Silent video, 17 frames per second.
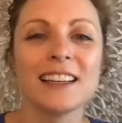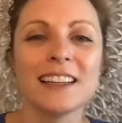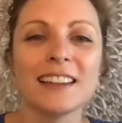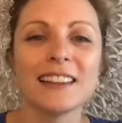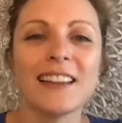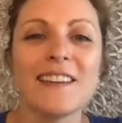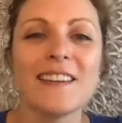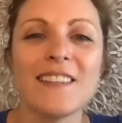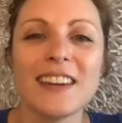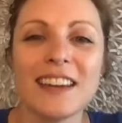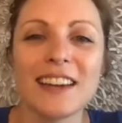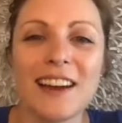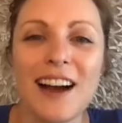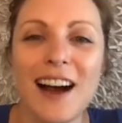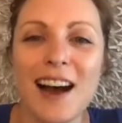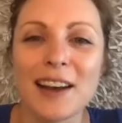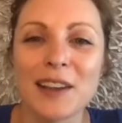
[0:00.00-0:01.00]
loving
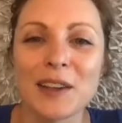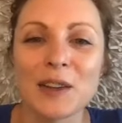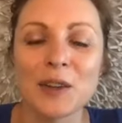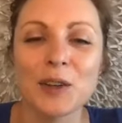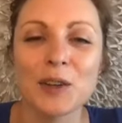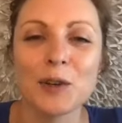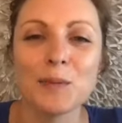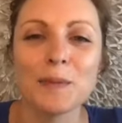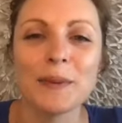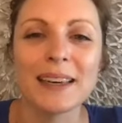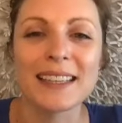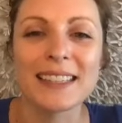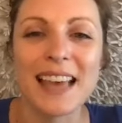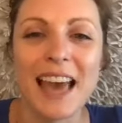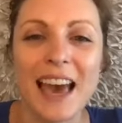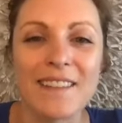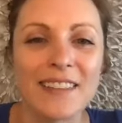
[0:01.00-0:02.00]
God in whom
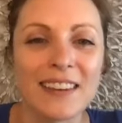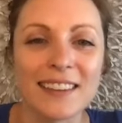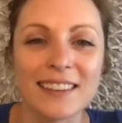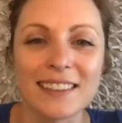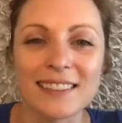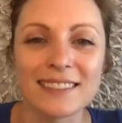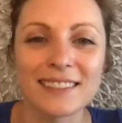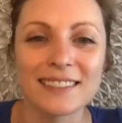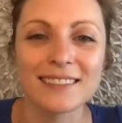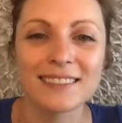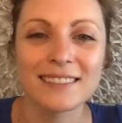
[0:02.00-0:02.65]
is heaven,